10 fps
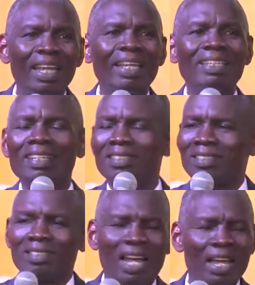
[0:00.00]
in the
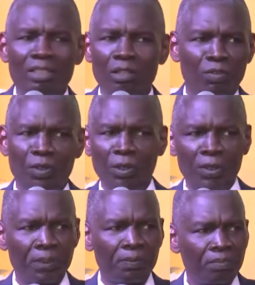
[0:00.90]
sight of
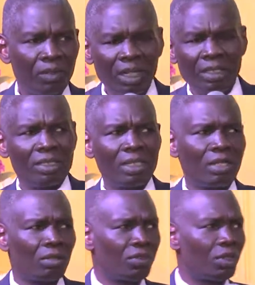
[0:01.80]
God. In the
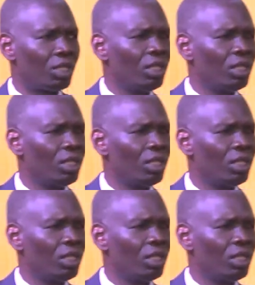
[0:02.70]
sight of God.